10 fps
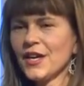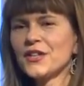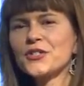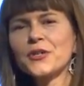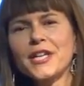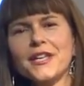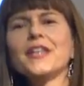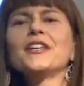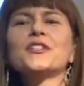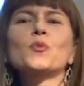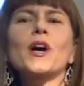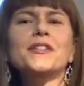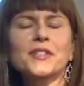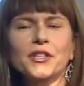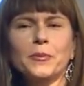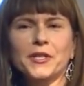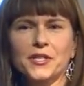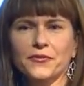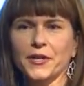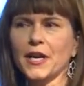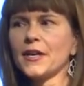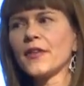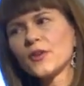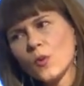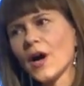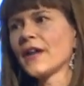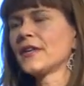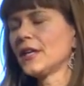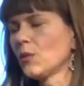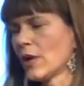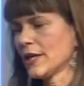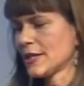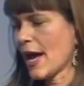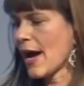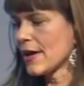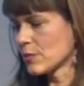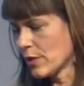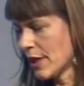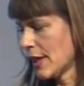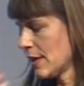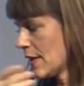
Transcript: So his why is a little bit different. Another why that he wanted to add when I